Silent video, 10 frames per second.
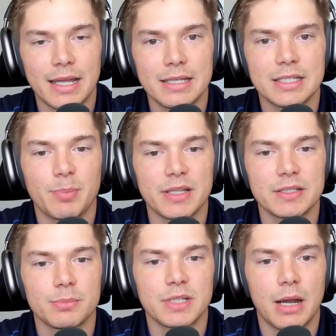spend
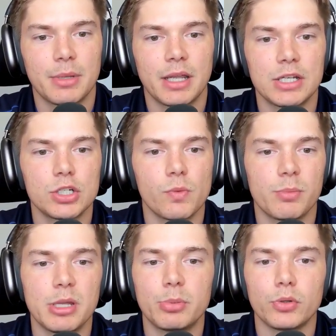some time engaging with
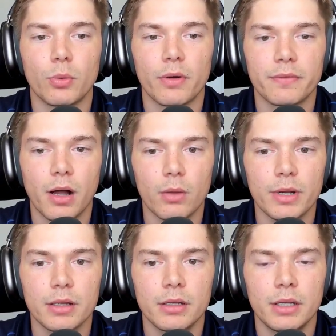people you are following
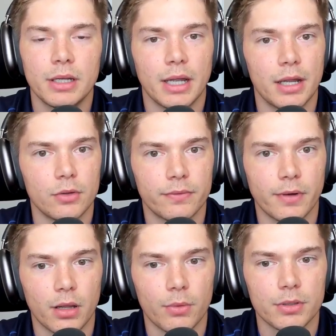and your
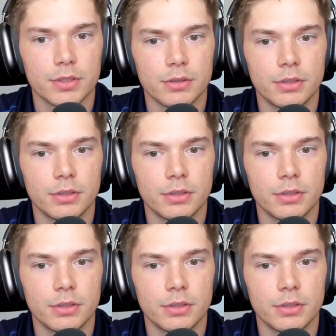followers.